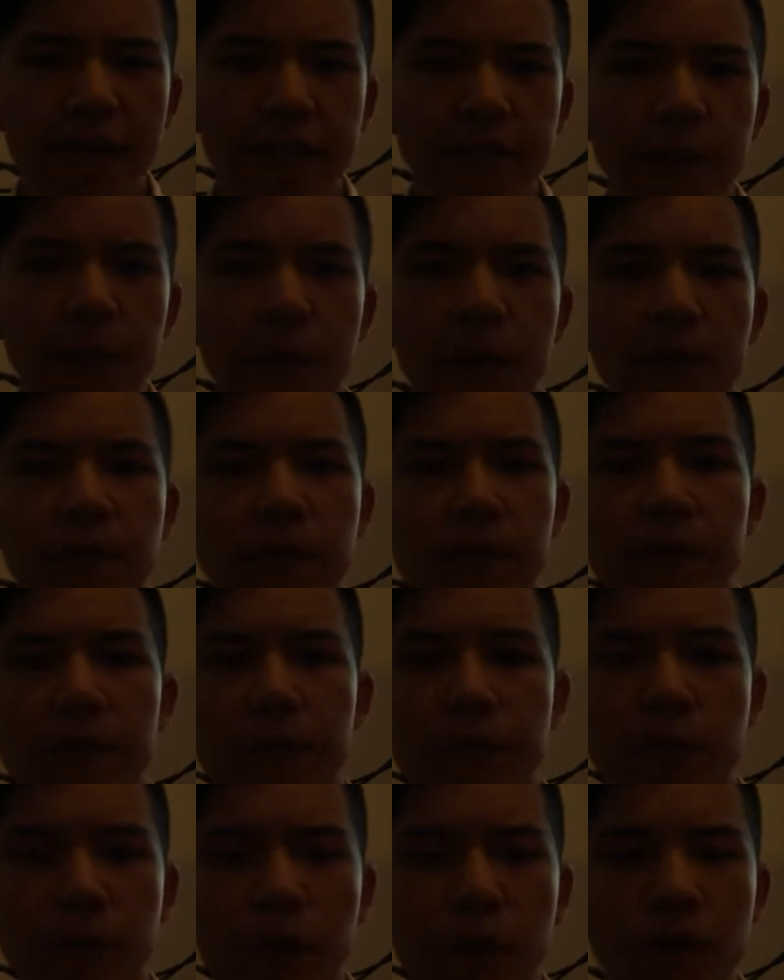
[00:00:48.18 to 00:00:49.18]
as biofilm
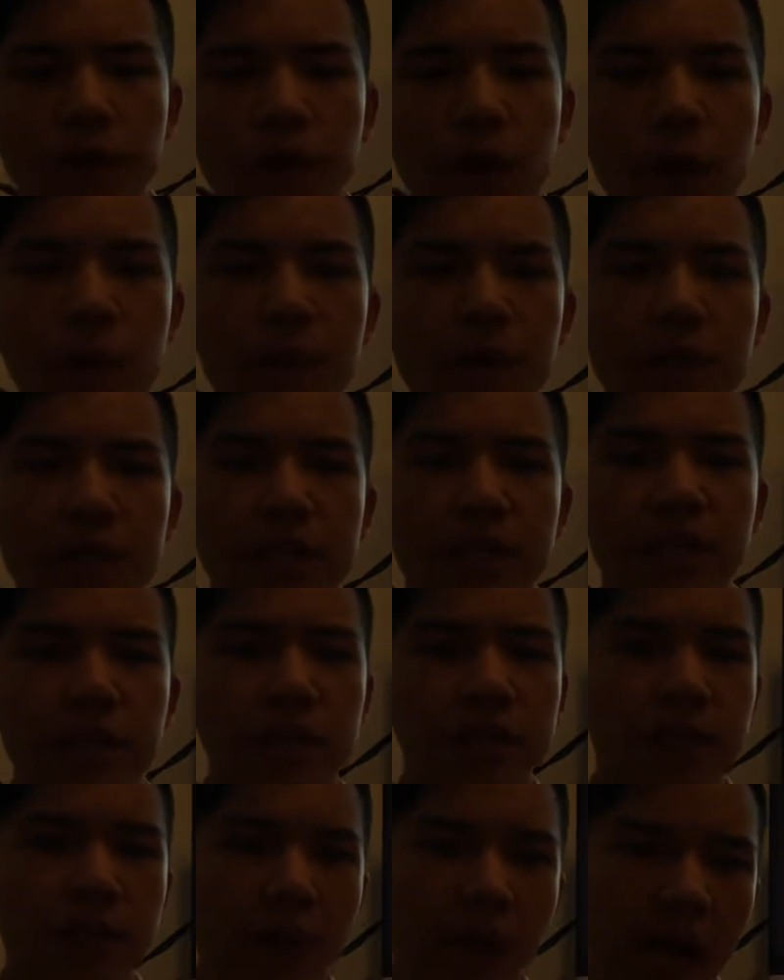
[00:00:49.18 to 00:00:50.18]
improve ability to
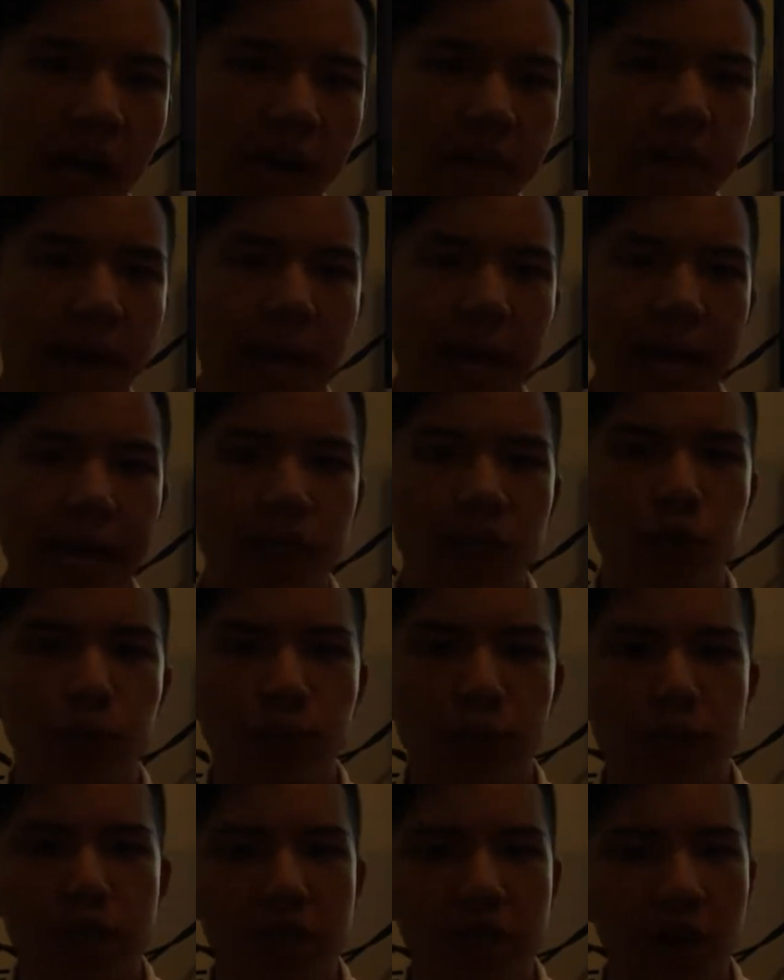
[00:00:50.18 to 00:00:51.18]
survive,
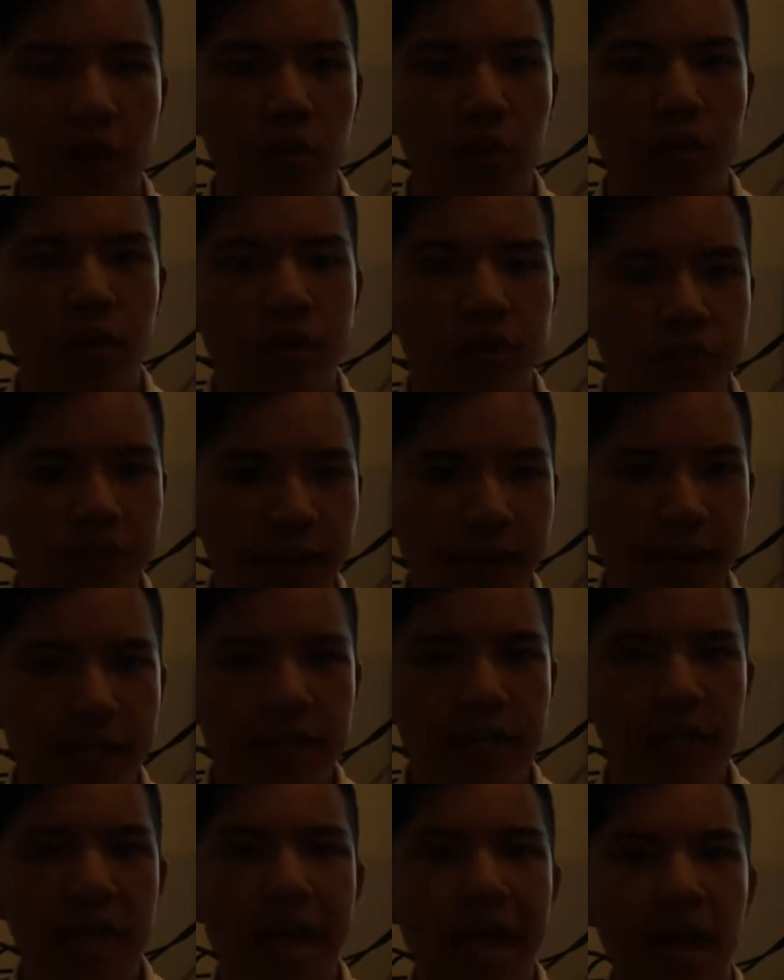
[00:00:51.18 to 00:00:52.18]
express outer
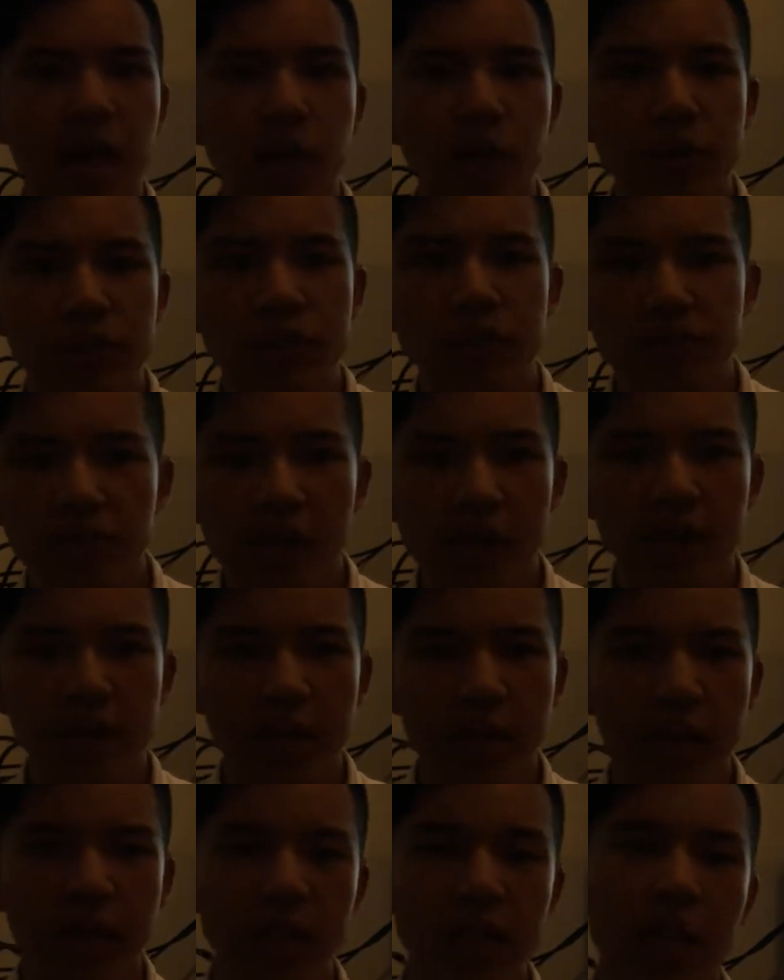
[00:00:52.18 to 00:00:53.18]
genes, and resist
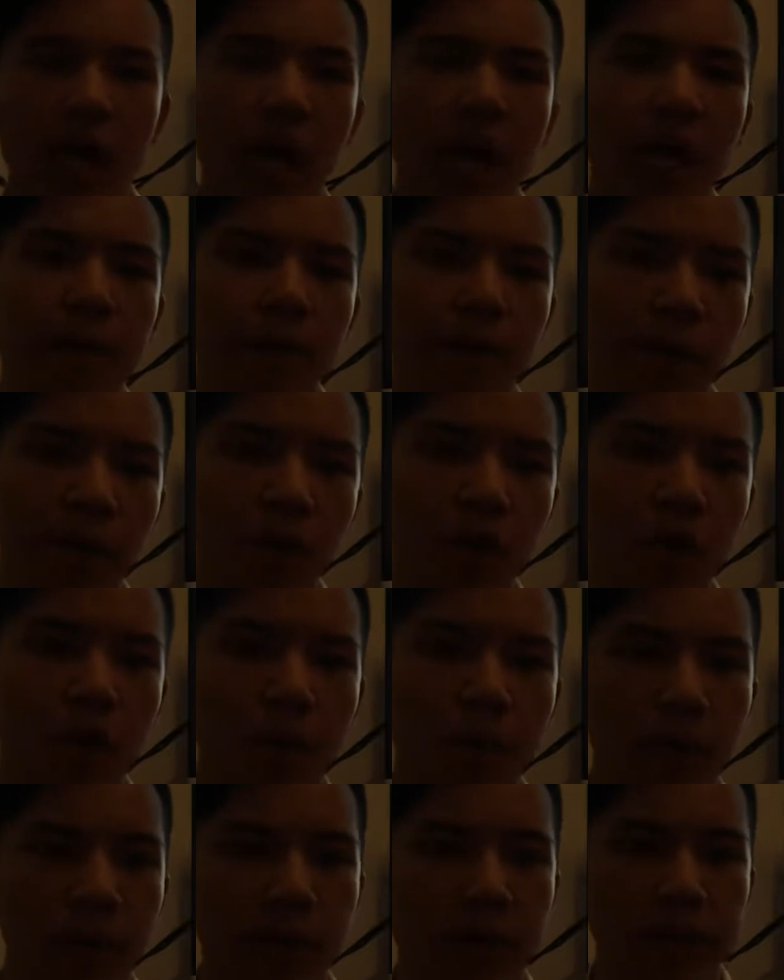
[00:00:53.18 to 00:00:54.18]

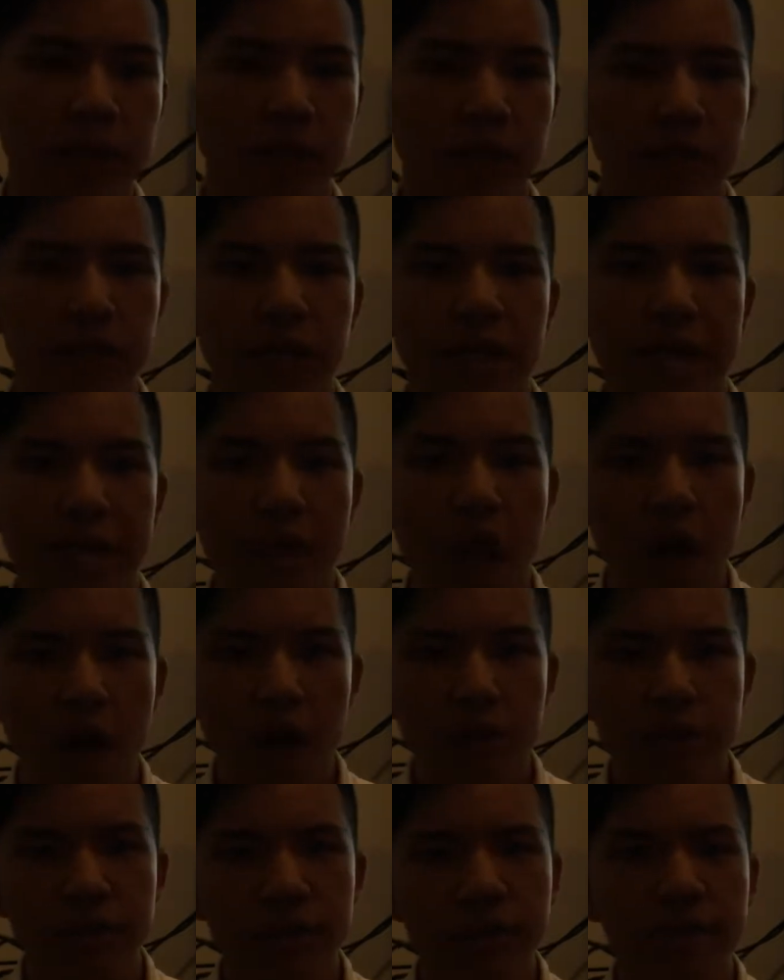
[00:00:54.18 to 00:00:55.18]
antimicrobial agents and
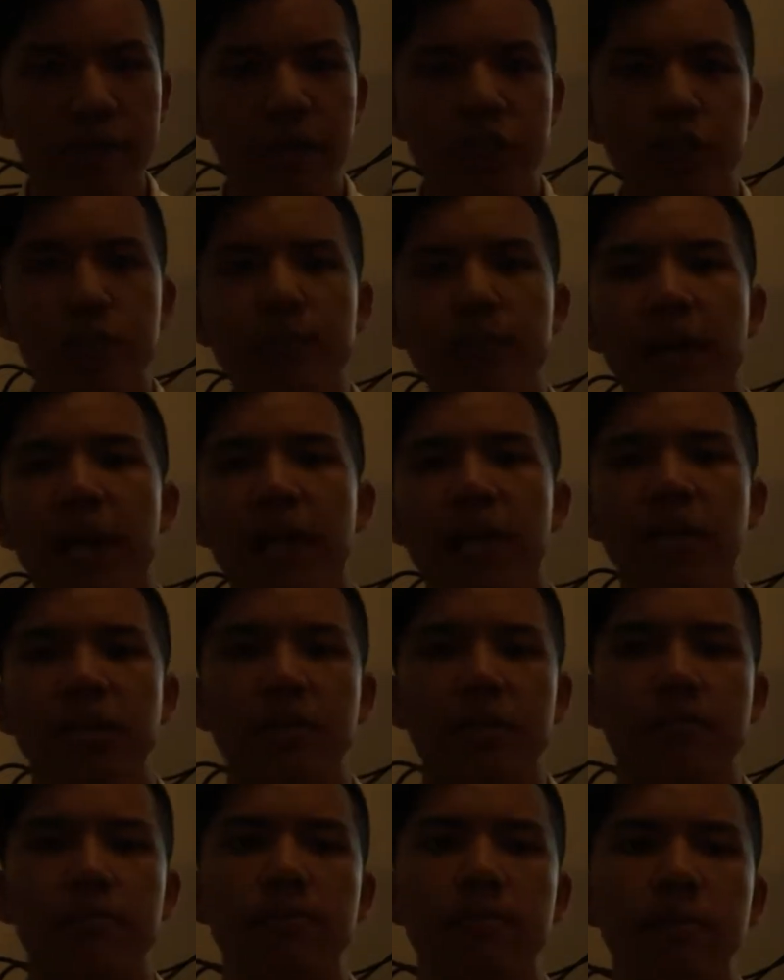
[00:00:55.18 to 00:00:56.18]
host defense
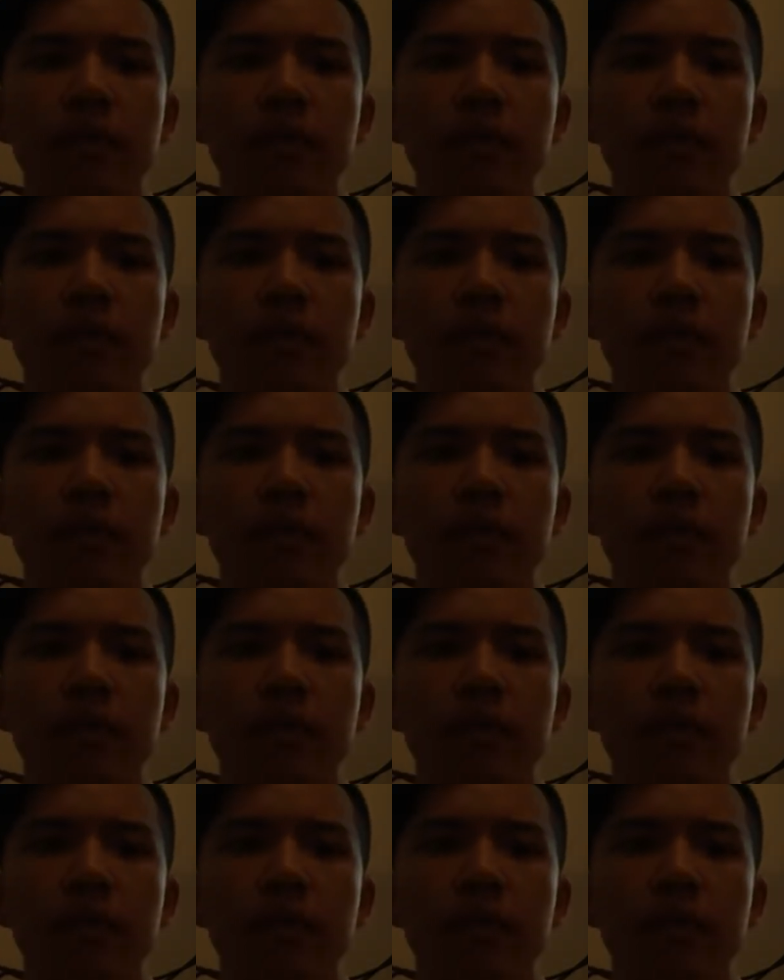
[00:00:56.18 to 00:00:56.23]
mechanism.